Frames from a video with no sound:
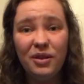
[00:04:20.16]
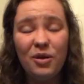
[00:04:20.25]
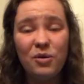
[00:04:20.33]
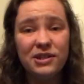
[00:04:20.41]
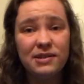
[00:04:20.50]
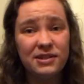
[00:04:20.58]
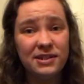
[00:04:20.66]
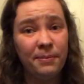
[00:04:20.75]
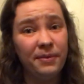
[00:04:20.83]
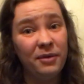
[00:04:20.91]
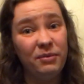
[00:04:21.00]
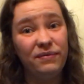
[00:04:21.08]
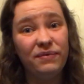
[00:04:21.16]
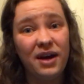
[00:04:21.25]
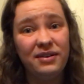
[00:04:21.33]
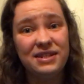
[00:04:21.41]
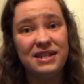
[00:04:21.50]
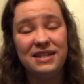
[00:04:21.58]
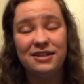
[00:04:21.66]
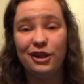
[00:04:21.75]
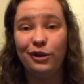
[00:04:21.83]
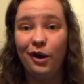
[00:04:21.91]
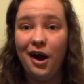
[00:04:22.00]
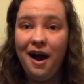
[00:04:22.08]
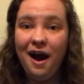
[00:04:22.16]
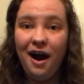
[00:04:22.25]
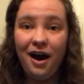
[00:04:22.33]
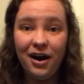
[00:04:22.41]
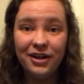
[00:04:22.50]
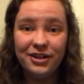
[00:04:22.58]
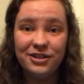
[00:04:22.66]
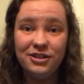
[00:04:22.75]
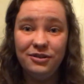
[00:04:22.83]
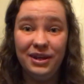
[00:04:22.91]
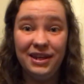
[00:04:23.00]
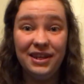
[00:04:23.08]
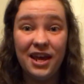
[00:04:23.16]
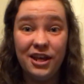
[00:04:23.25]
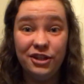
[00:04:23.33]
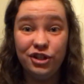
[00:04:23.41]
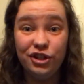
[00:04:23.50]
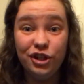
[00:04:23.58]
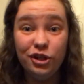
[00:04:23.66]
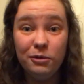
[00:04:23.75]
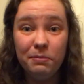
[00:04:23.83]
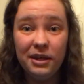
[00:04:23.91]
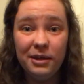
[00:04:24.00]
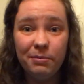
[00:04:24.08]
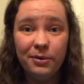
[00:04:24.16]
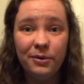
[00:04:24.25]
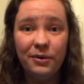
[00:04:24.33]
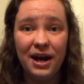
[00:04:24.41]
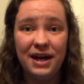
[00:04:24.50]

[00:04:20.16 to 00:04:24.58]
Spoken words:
Something we found is that it's a lot harder to engage new people